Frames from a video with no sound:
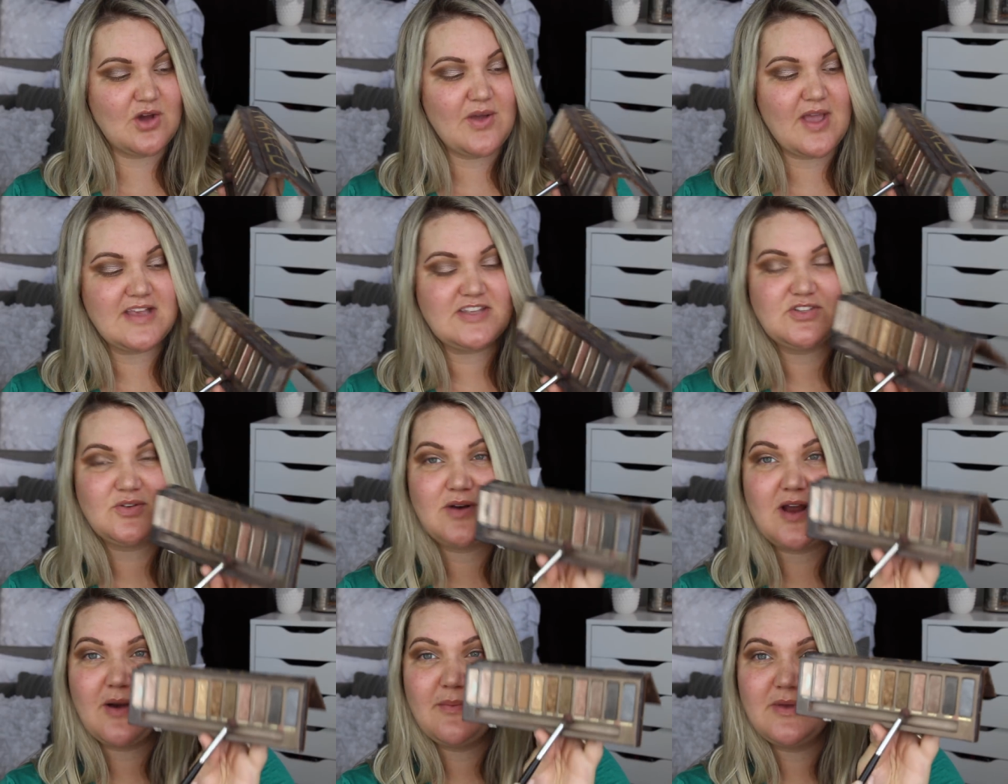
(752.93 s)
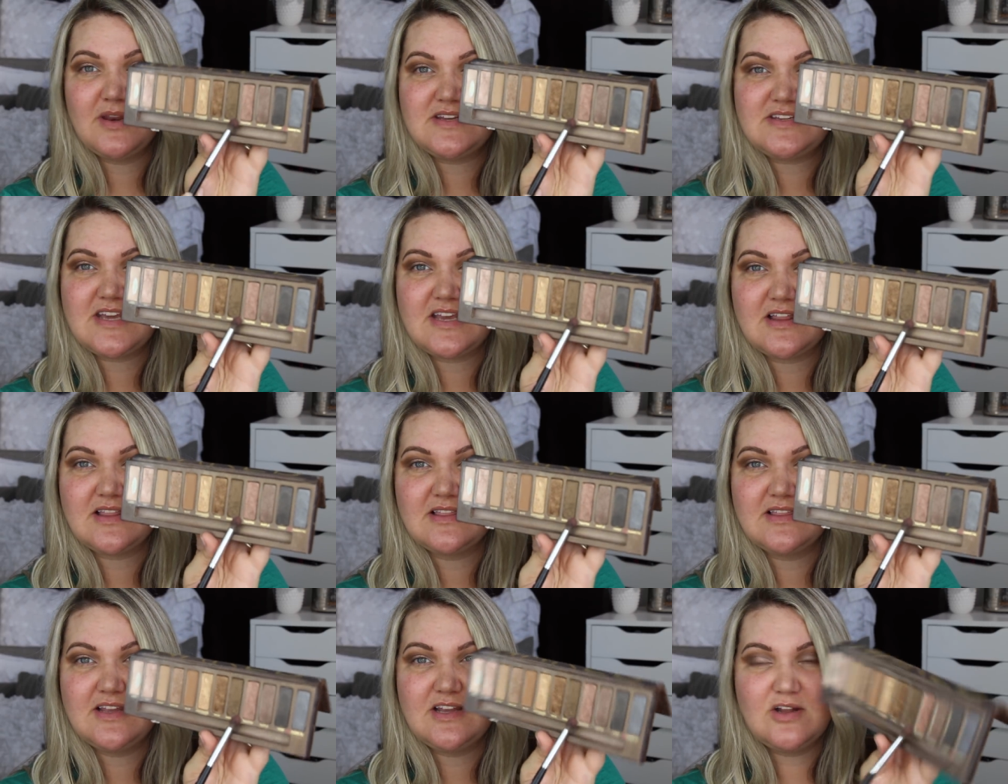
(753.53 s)
Okay, so now I'm going to
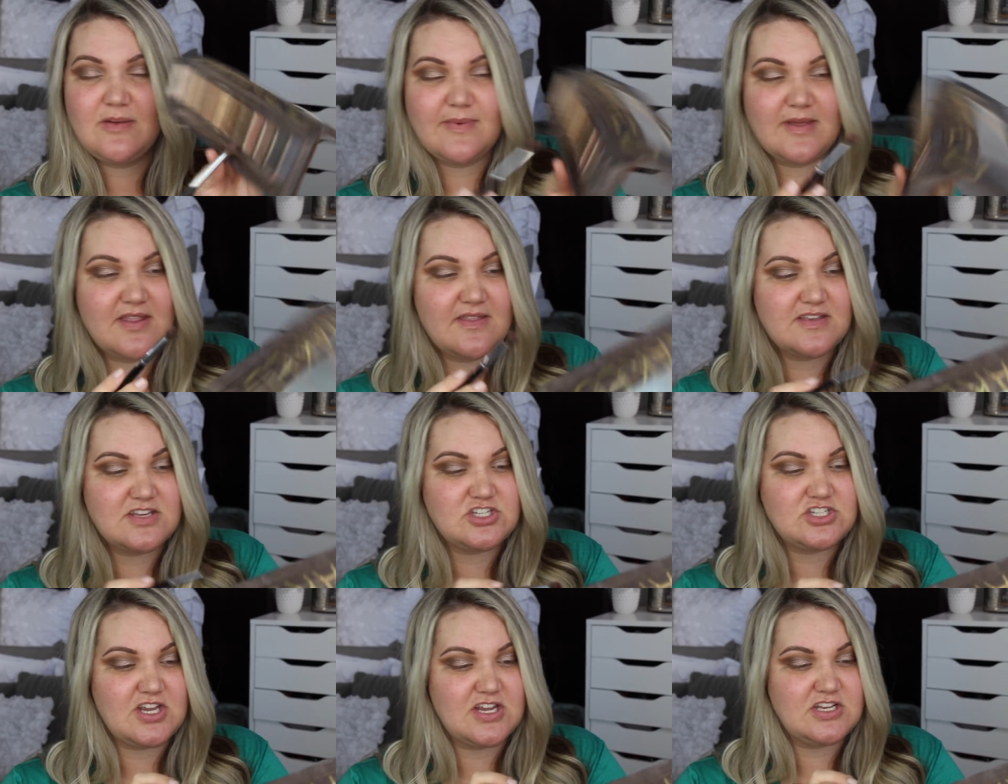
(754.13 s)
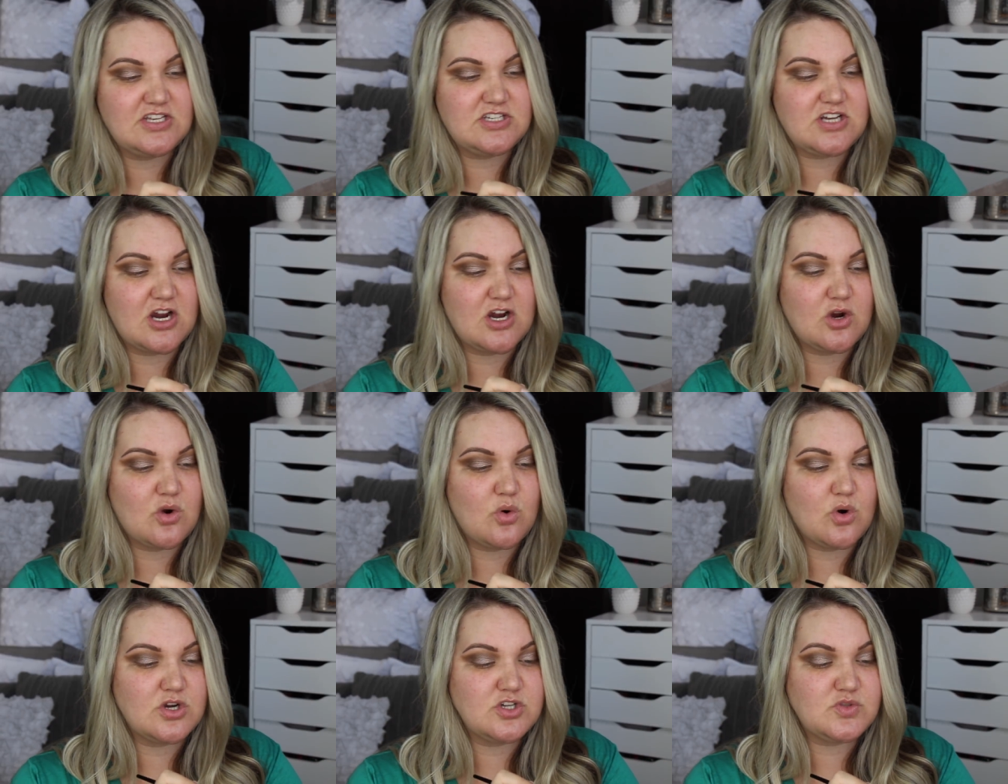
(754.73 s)
take a little bit of the shade
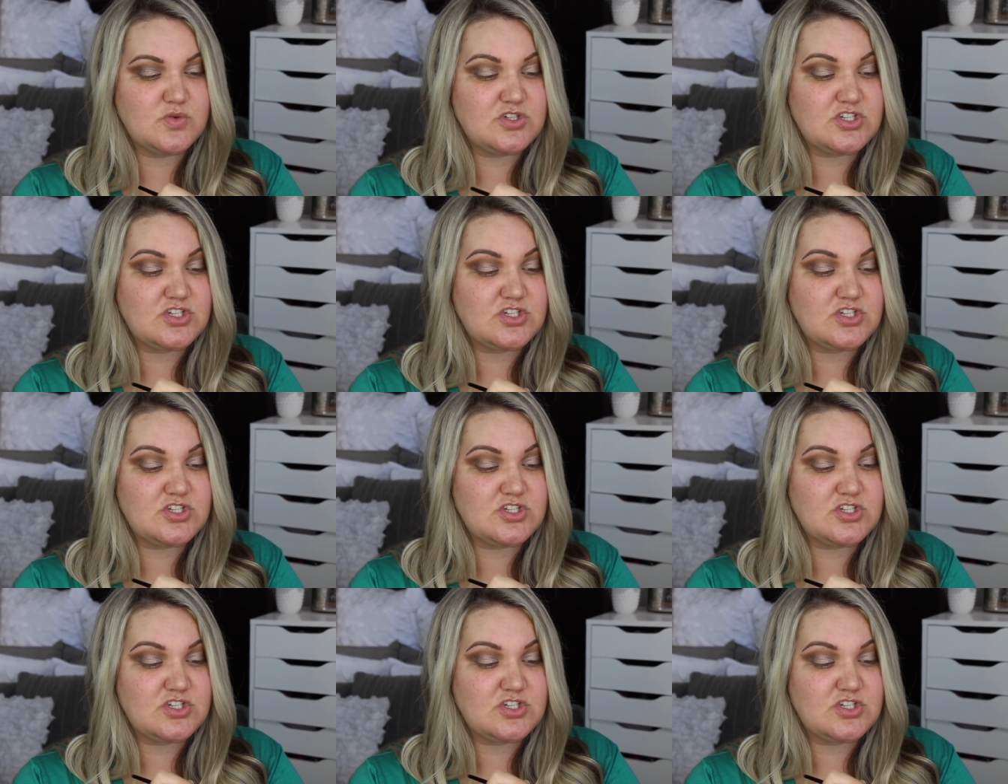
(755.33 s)
Dark Horse,